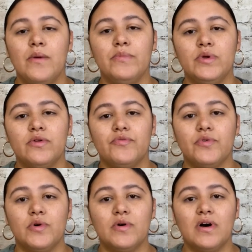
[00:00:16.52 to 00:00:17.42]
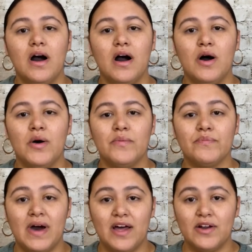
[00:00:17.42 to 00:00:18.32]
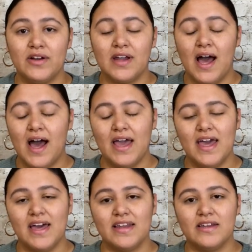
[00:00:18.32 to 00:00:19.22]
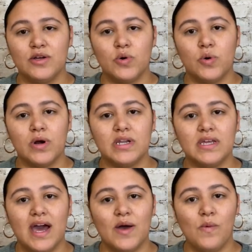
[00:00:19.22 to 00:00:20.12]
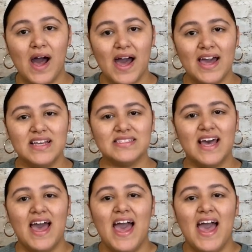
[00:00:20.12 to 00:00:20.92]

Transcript: beautiful modern high-end decor DIYs,